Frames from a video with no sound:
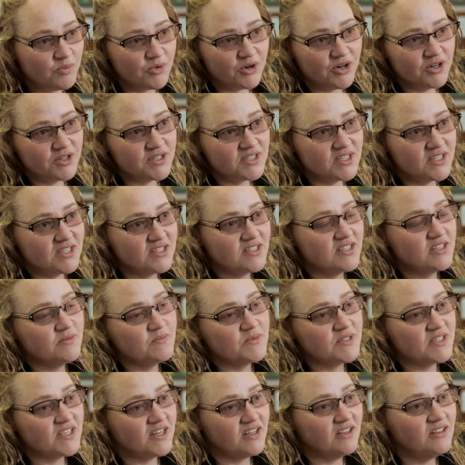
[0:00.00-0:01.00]
process
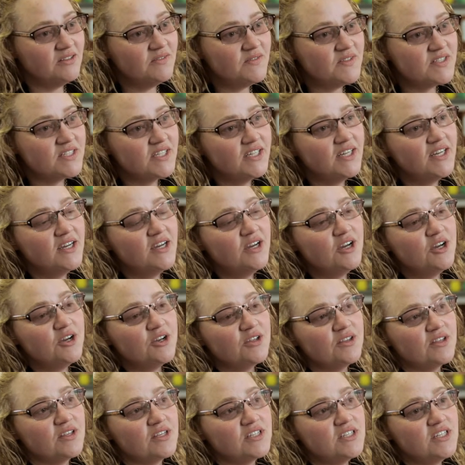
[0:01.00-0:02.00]
themselves.
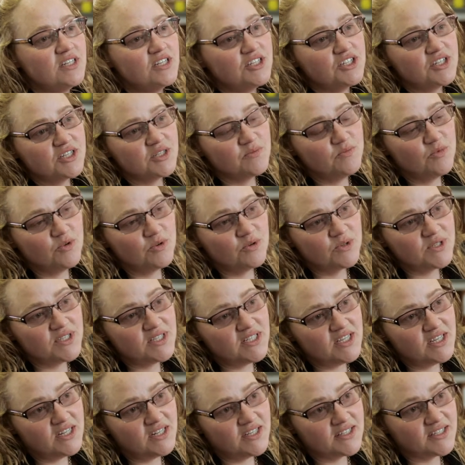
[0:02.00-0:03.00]
The teacher's more
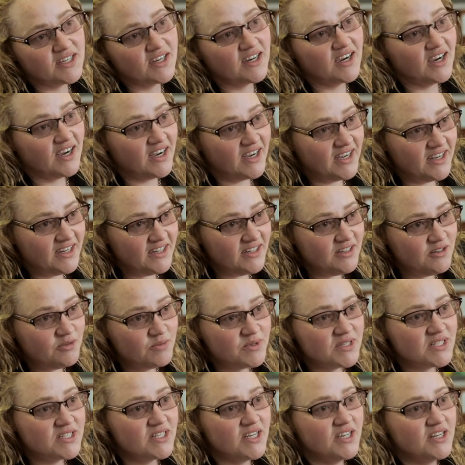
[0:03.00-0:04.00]
seen as a guide.
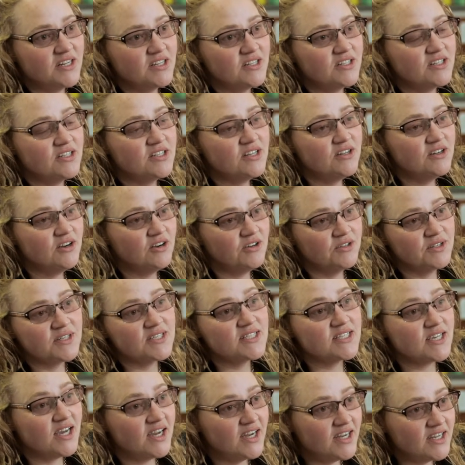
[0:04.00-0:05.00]
We stand on the
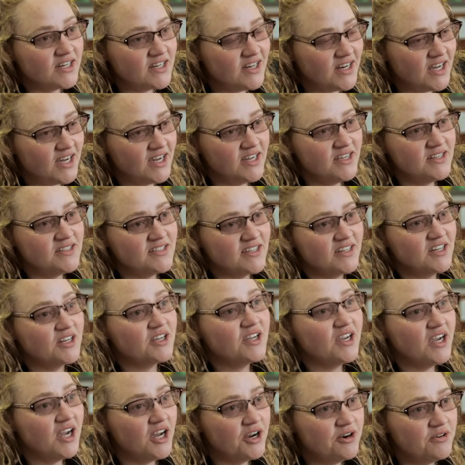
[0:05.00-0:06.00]
sidelines and
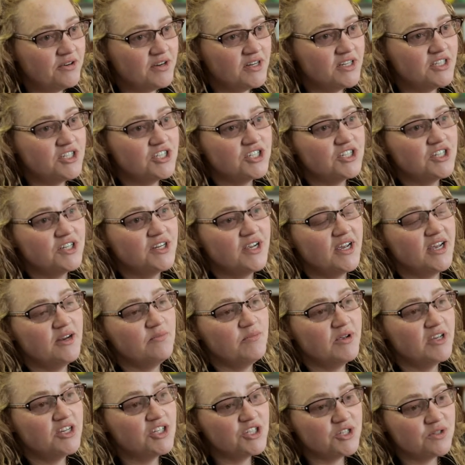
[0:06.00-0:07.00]
encourage and
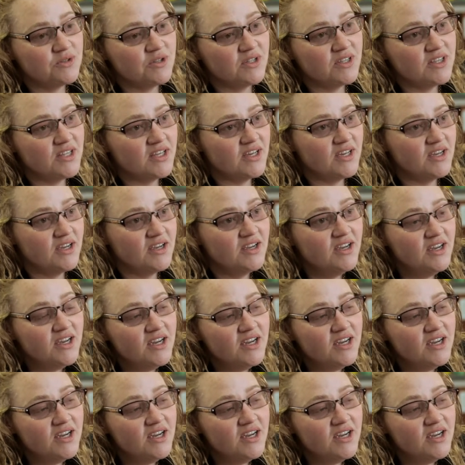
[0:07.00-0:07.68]
make sure that they